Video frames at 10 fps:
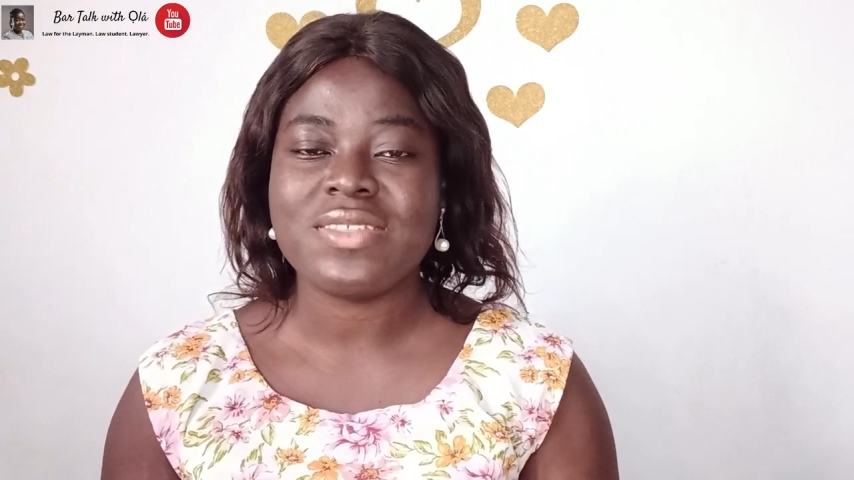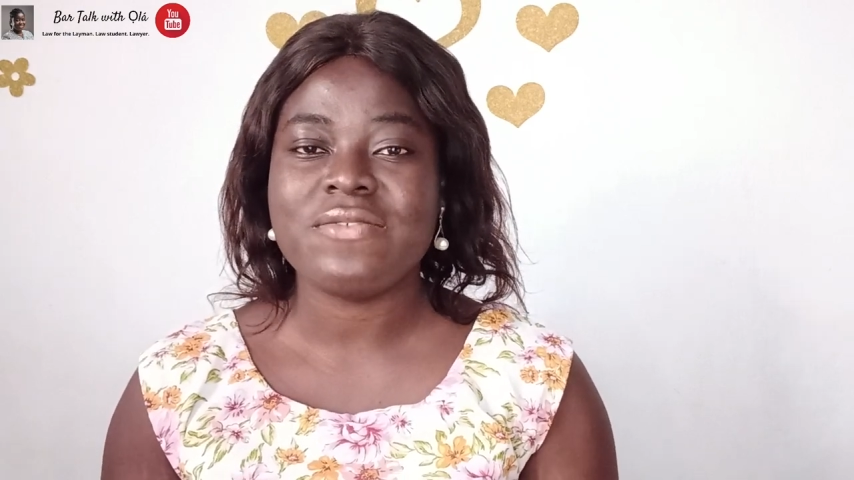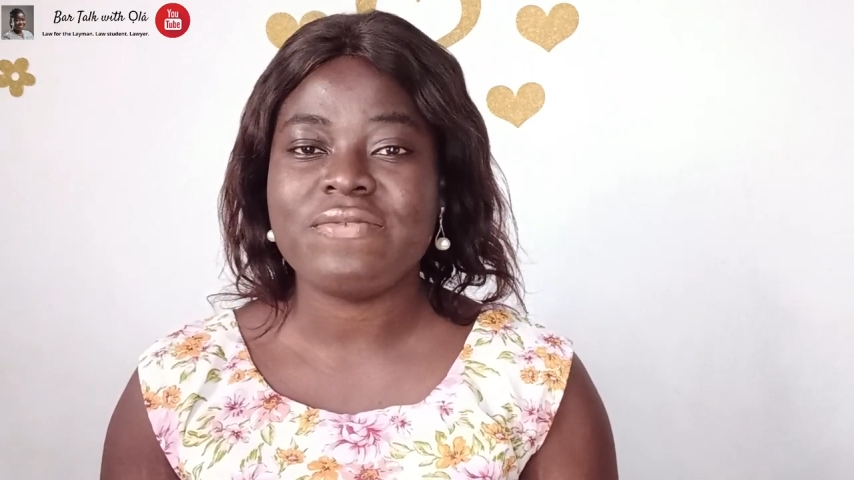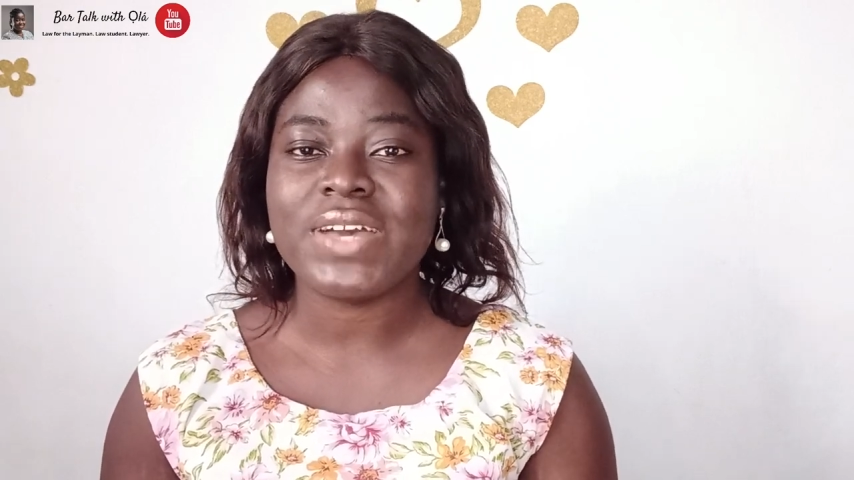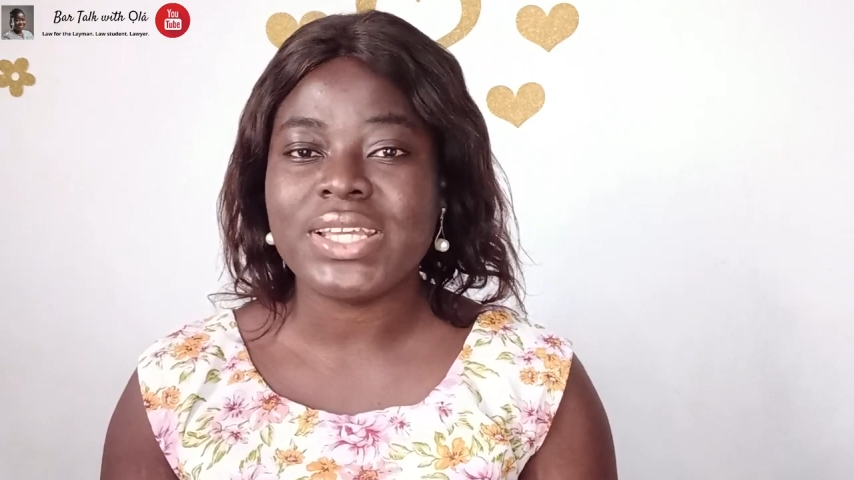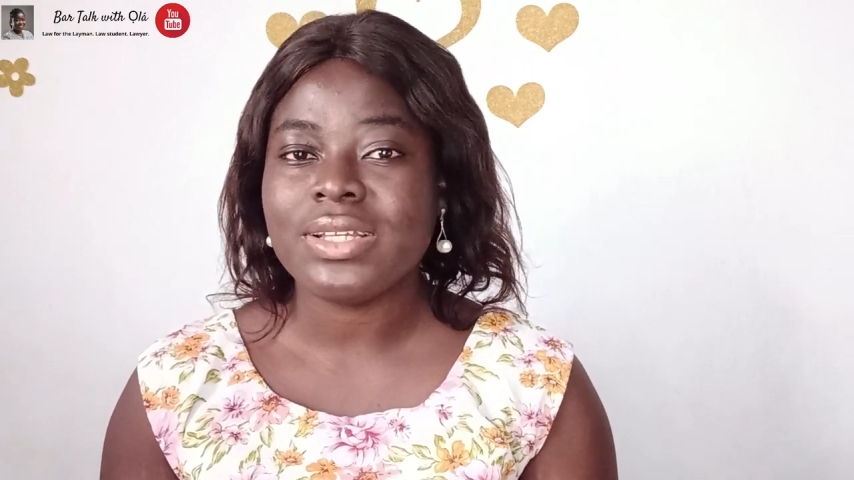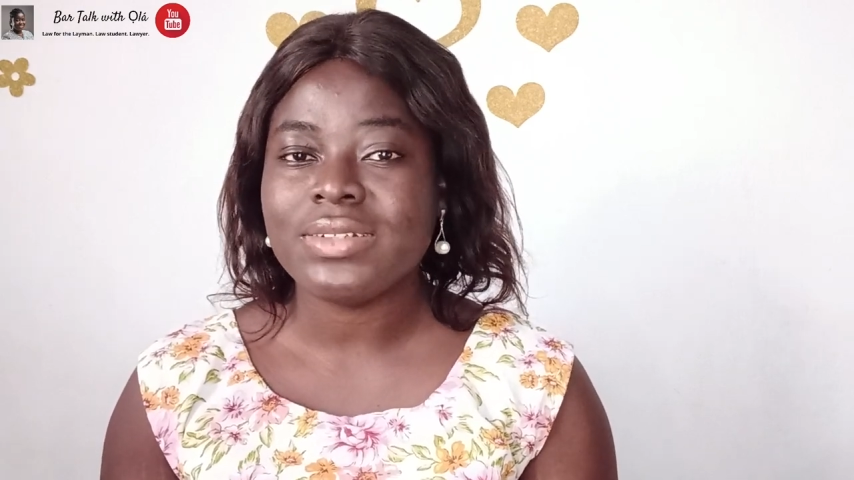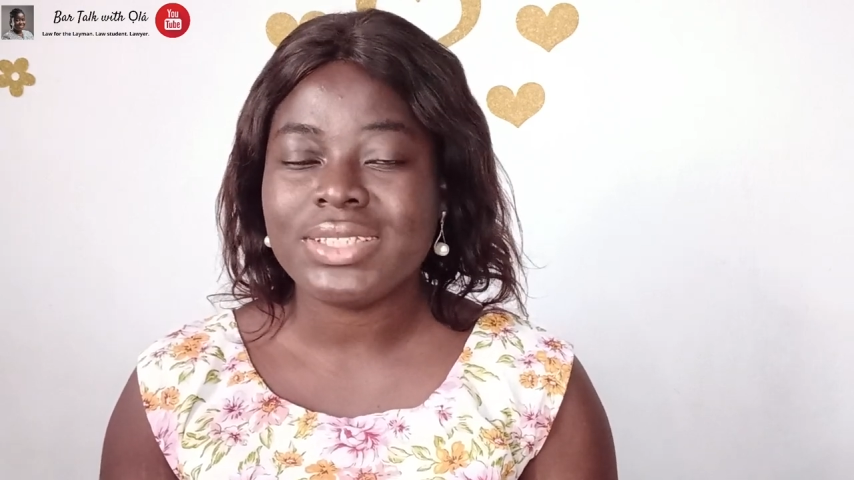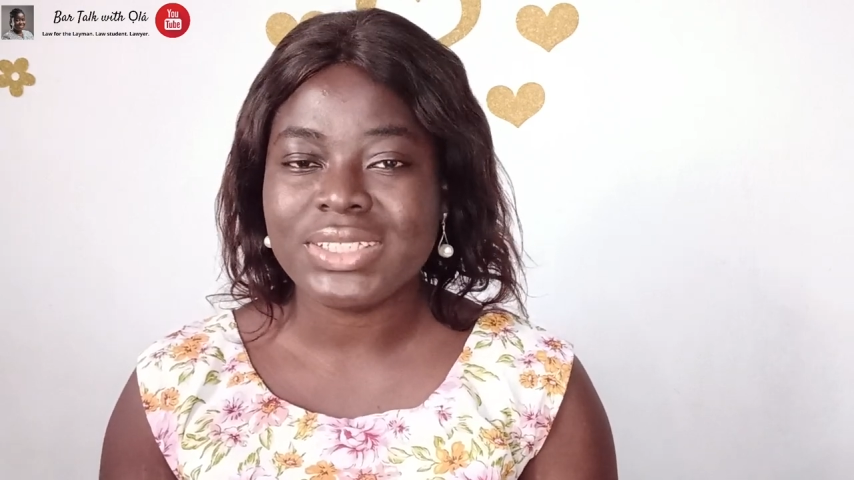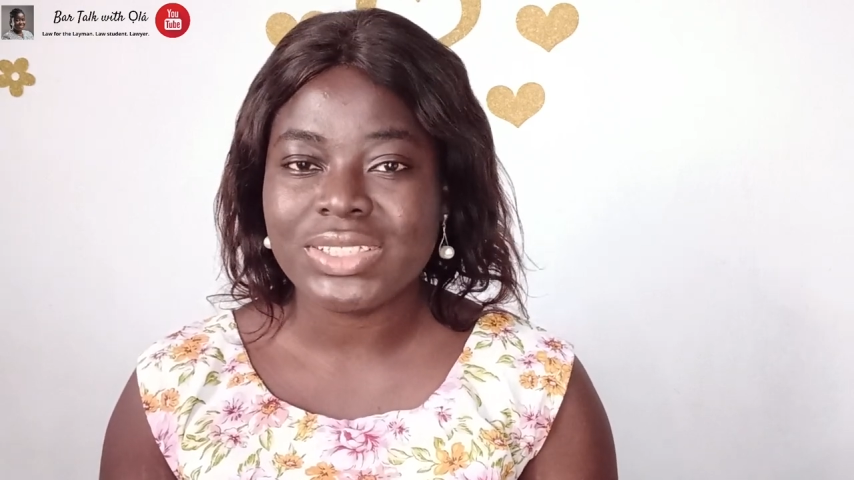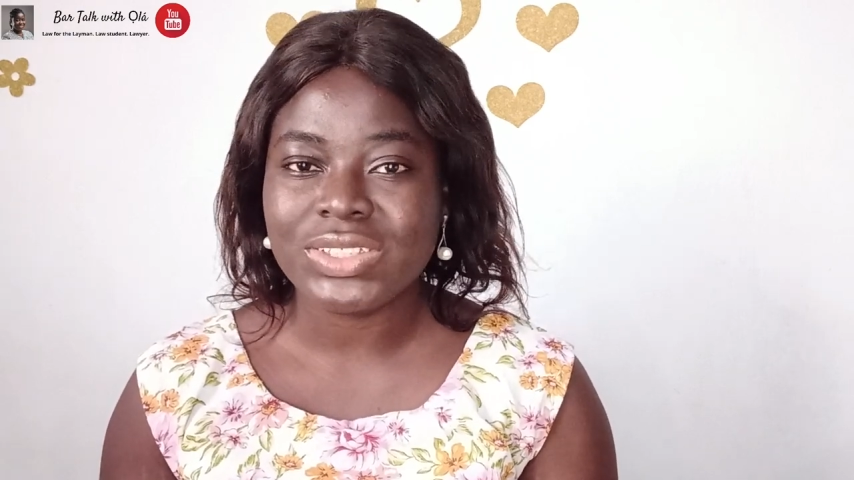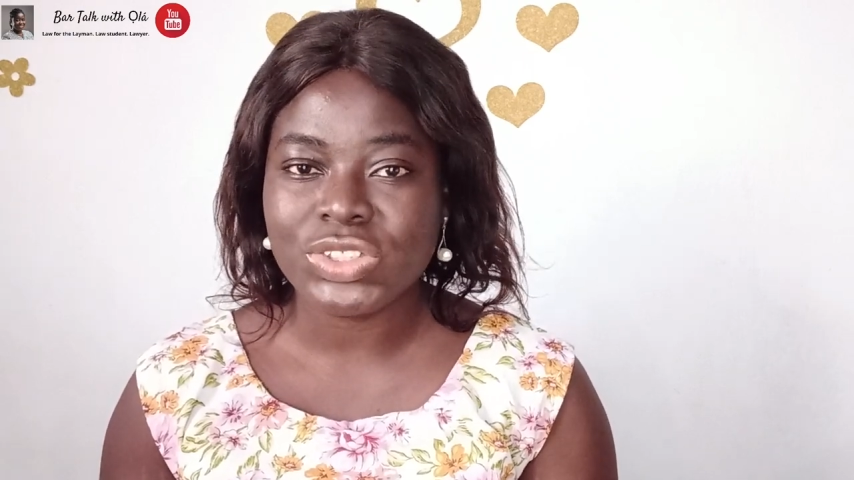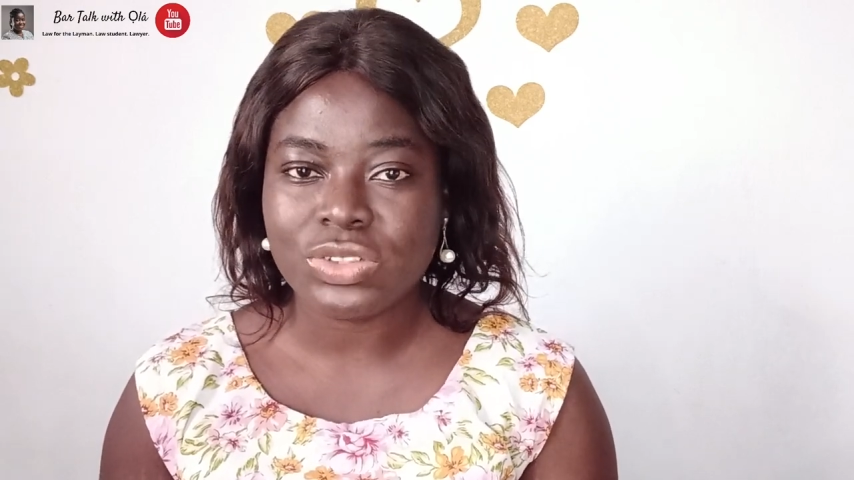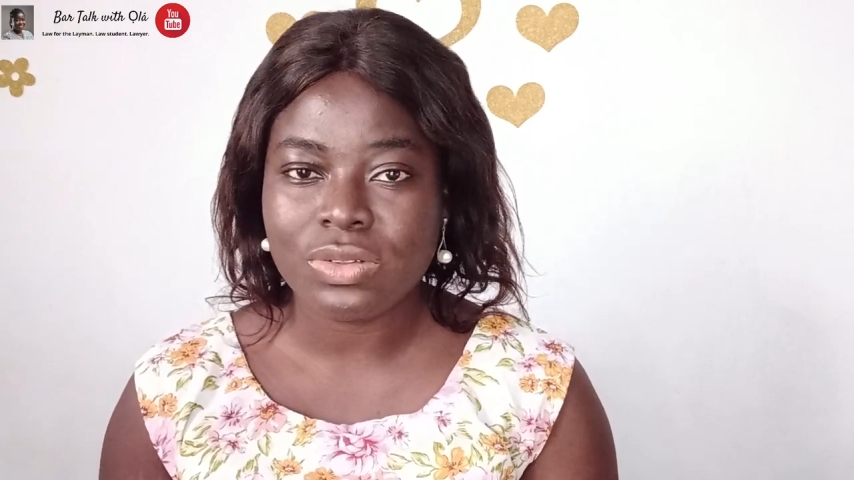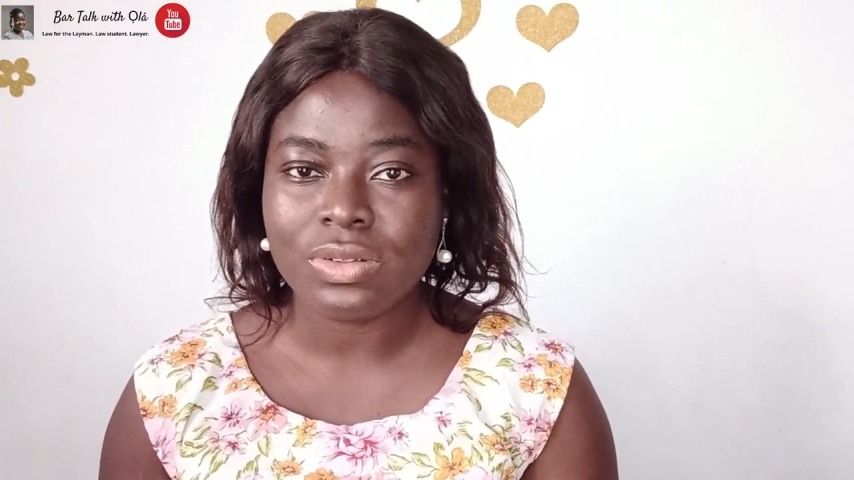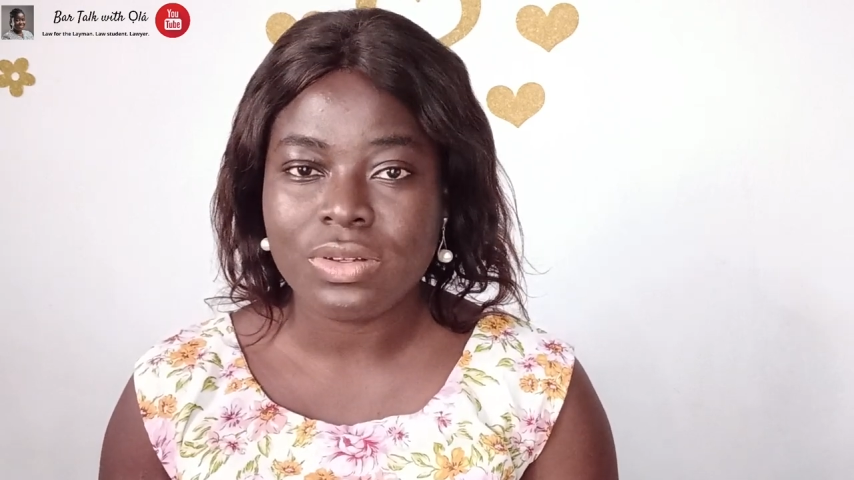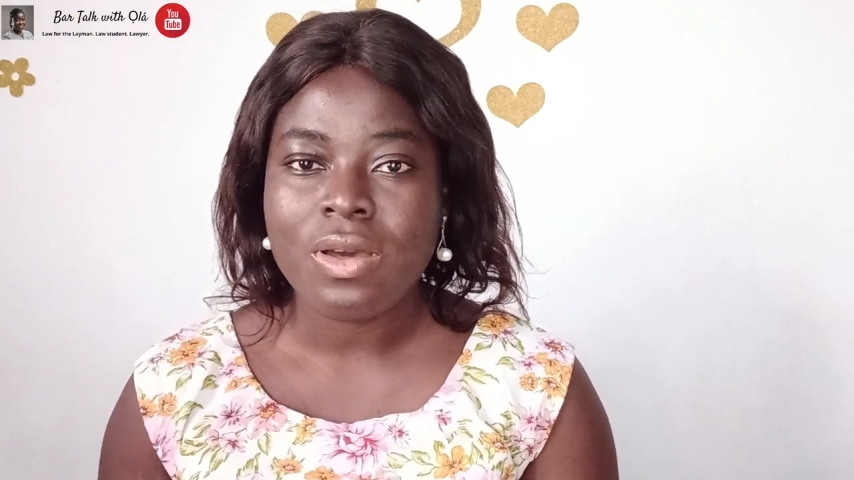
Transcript: the final decision